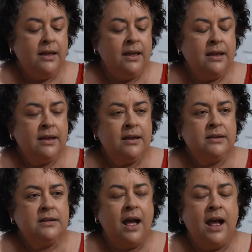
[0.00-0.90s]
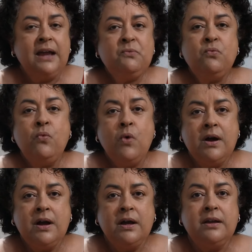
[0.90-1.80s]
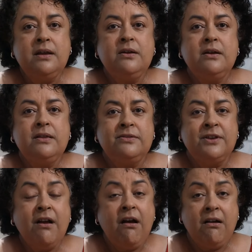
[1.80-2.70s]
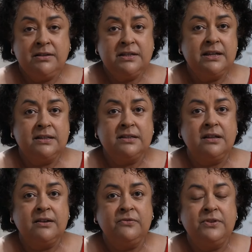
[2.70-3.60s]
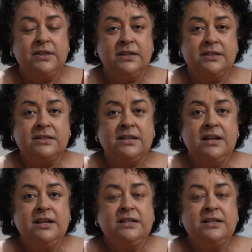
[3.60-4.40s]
and I won the contents of this.